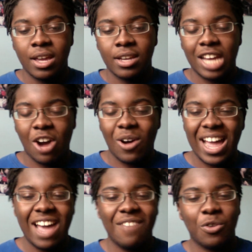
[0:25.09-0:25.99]
Now, I
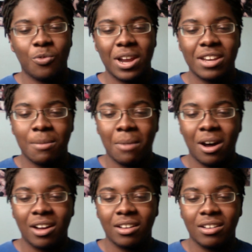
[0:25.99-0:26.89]
haven't read the
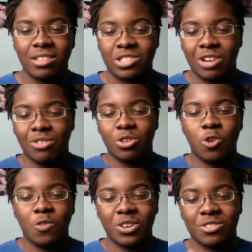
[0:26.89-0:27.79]
manga, so I don't
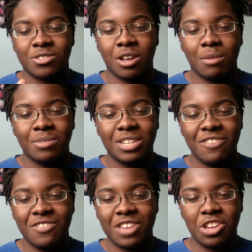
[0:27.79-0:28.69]
know if there's some
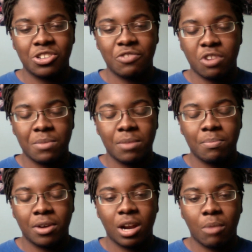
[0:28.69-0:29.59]
deviation from
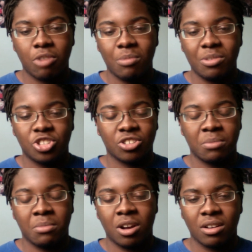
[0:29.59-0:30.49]
it, but I'll probably check out
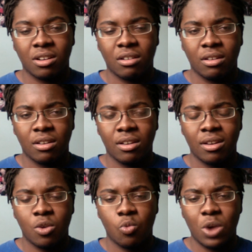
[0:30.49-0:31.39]
the manga
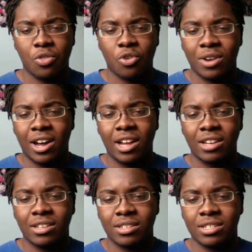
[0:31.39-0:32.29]
whether or
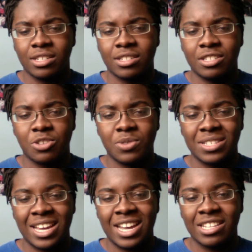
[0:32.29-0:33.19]
not this
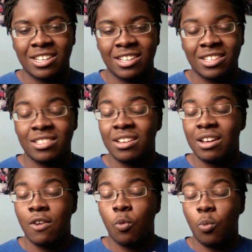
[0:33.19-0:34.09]
series ends, because
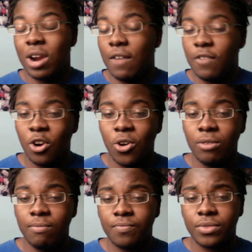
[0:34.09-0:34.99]
from what I've
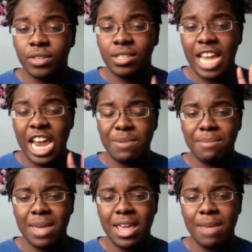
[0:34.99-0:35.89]
heard, this
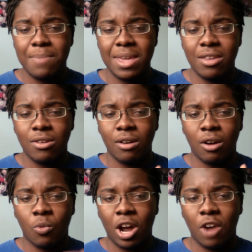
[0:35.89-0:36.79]
anime may be
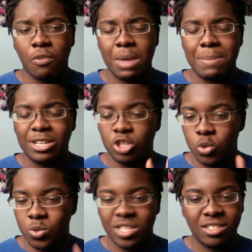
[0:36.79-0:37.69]
around for maybe
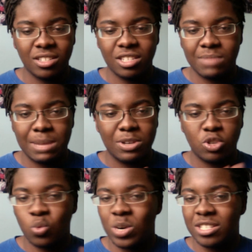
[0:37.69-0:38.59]
2 seasons, maybe
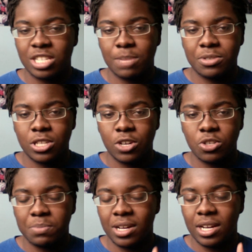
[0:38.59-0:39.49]
26
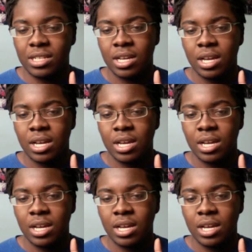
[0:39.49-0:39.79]
episodes, but